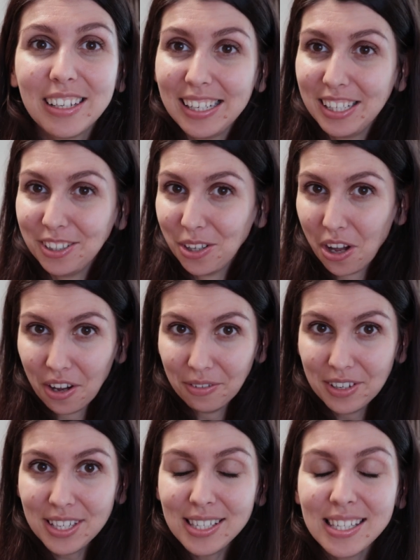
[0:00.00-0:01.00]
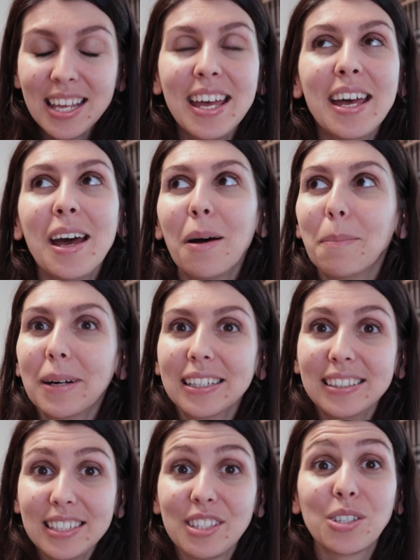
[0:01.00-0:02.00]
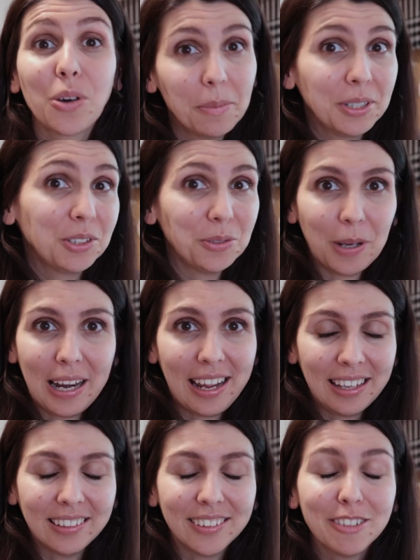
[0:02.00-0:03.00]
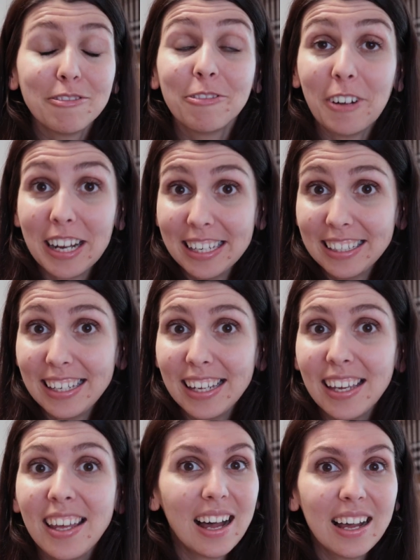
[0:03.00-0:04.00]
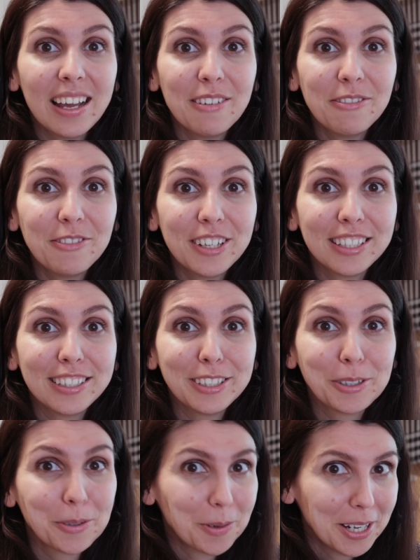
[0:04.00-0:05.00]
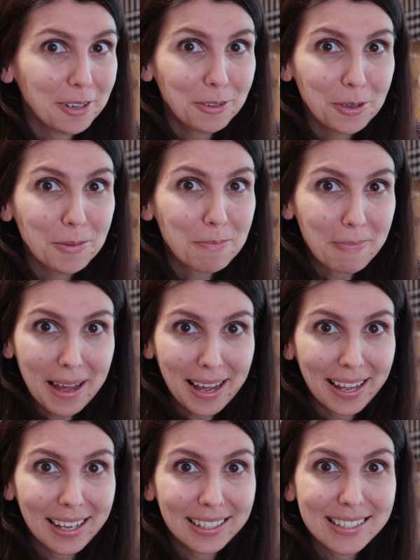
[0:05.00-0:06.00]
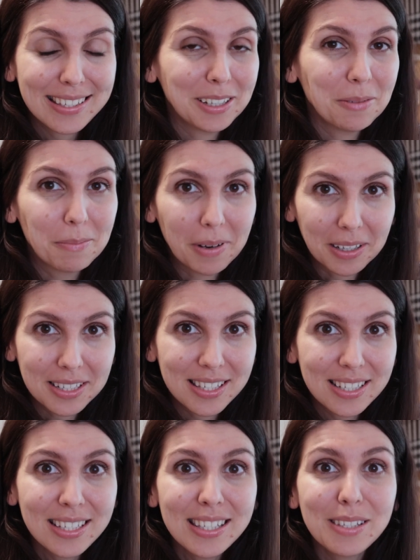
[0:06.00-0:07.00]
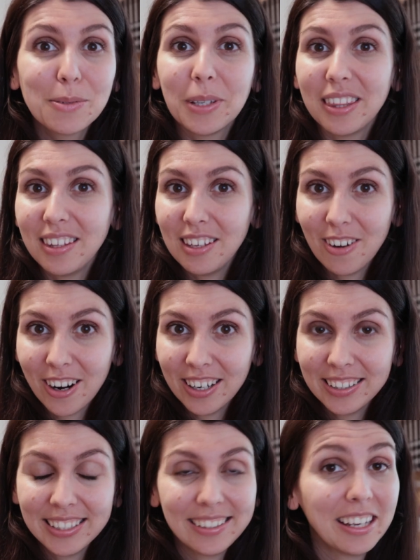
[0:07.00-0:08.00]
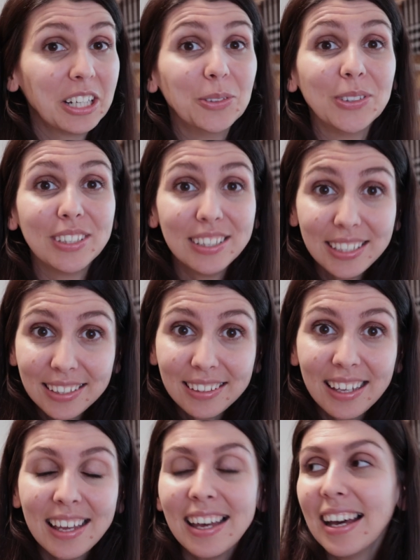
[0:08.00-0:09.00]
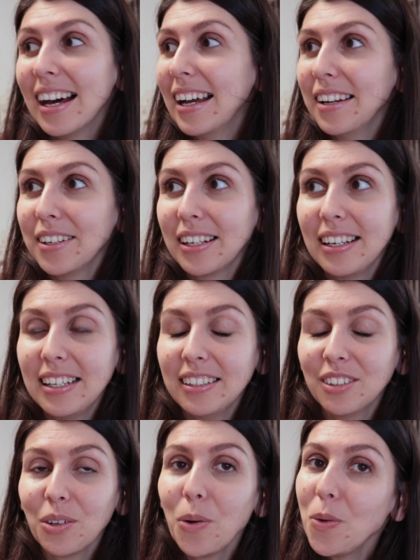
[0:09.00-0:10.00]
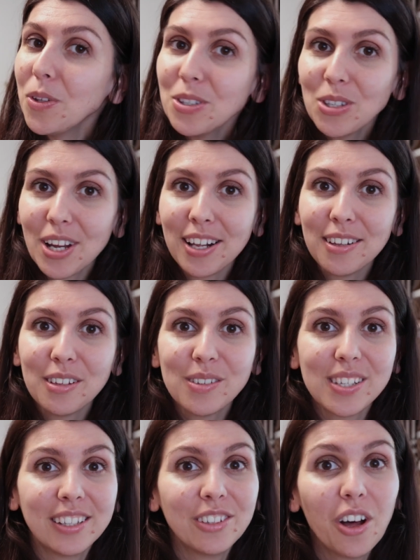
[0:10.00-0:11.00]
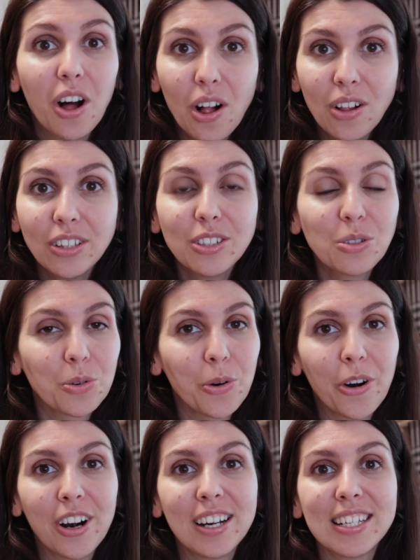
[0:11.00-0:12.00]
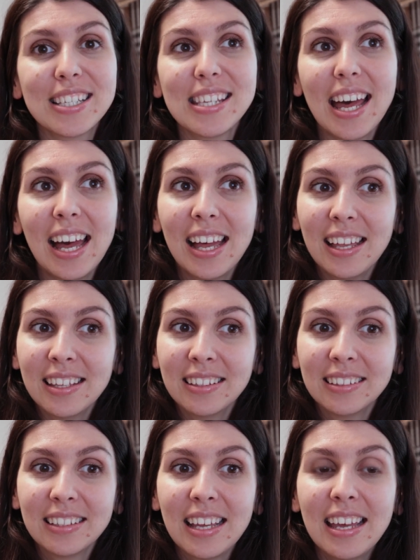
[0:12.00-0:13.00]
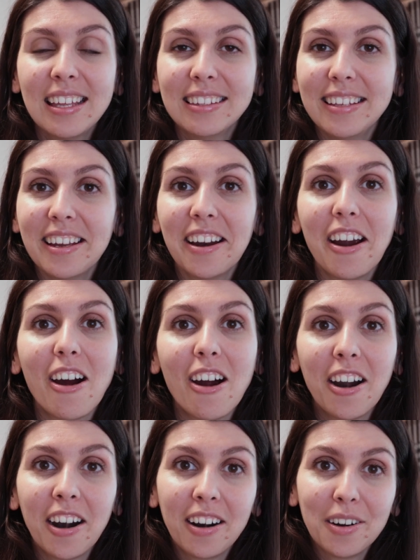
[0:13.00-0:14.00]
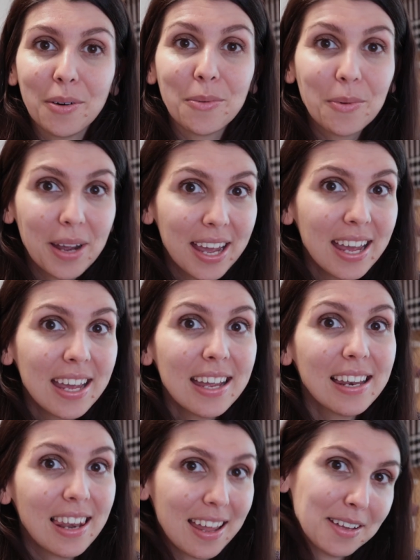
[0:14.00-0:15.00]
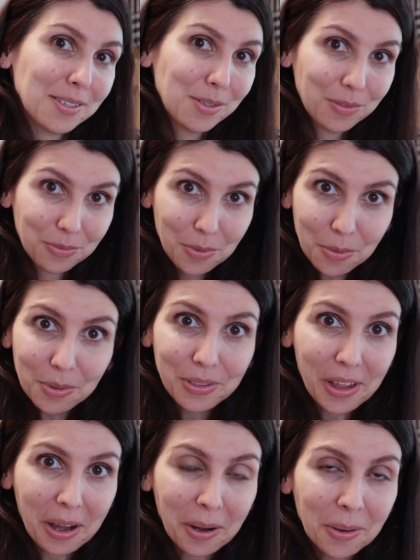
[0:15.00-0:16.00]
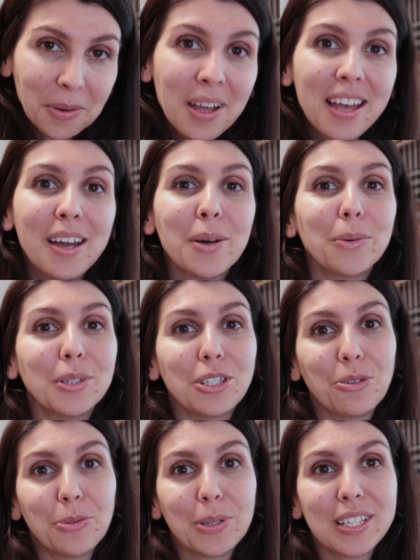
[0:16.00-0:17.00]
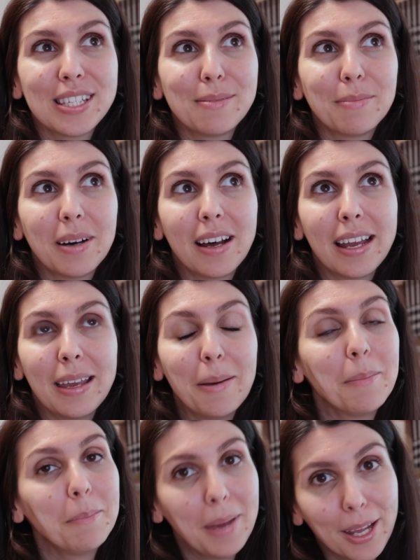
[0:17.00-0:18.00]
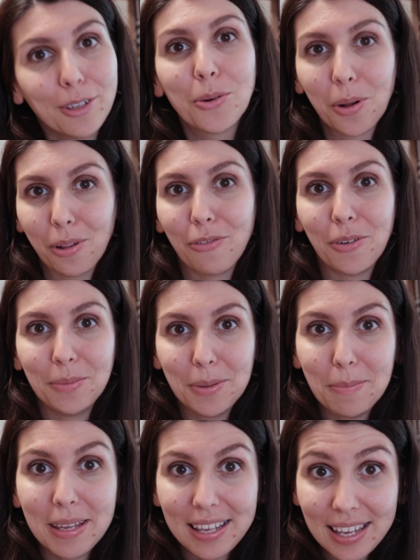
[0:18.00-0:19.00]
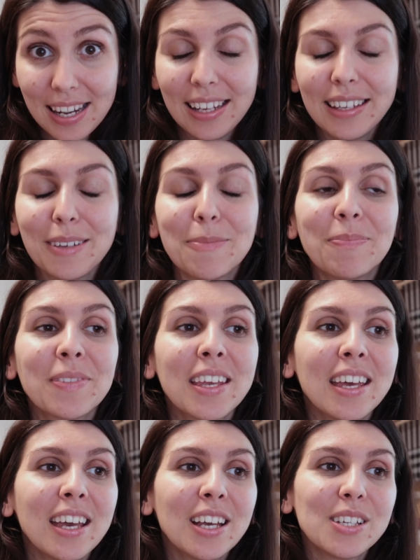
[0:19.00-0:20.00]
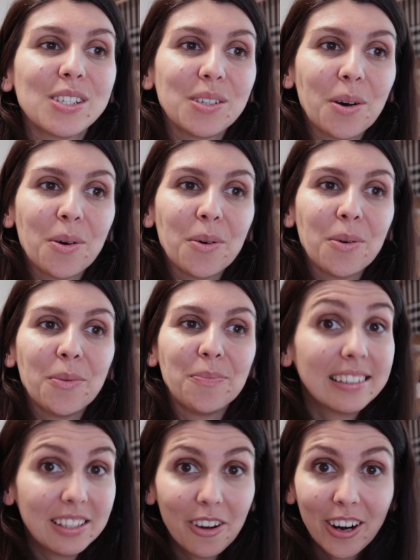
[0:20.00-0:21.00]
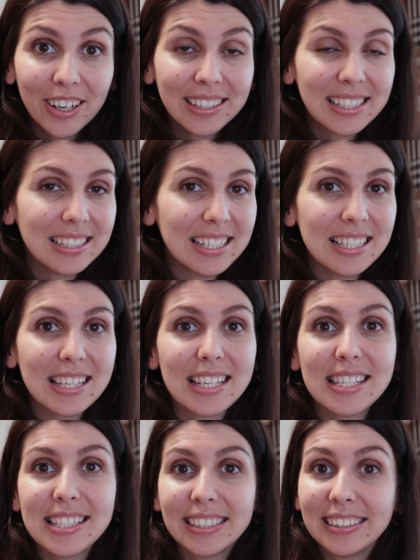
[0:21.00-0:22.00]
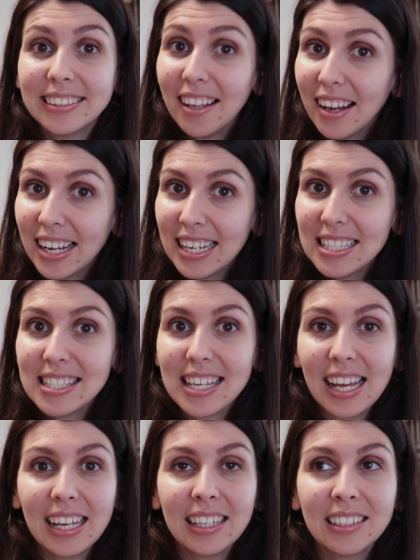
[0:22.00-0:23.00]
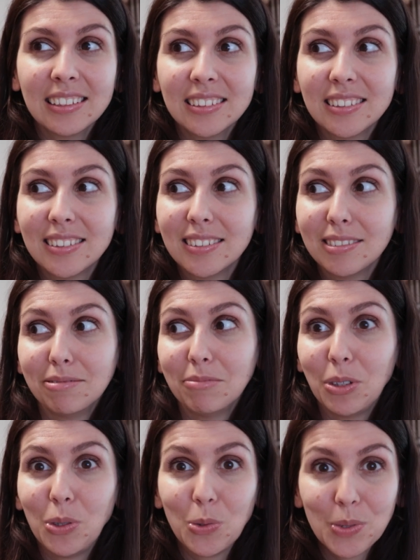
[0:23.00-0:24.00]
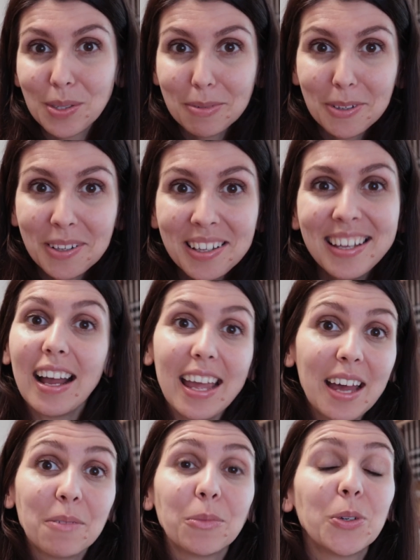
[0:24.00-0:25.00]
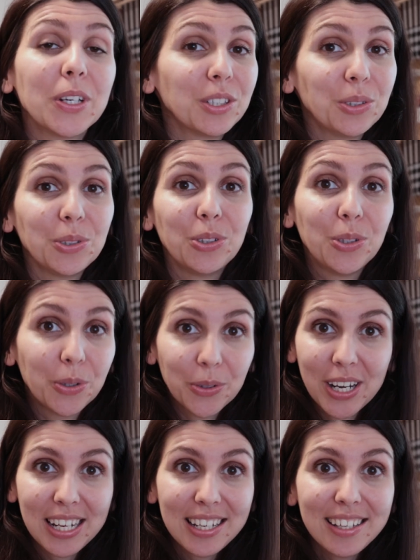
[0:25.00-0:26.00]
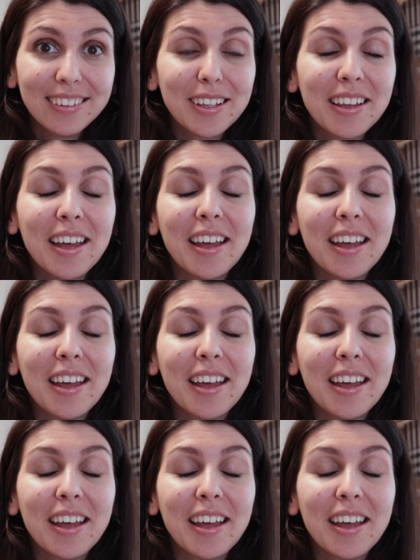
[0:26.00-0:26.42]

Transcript: cleaning the office, but it's coming to an end, finally. I filled quite a few bags and boxes with yarn that I don't need. I cleaned all the shelves and all the drawers, and they are way less full now, which was my main goal from the beginning. So the yarn that is still nice and usable, I am going to donate it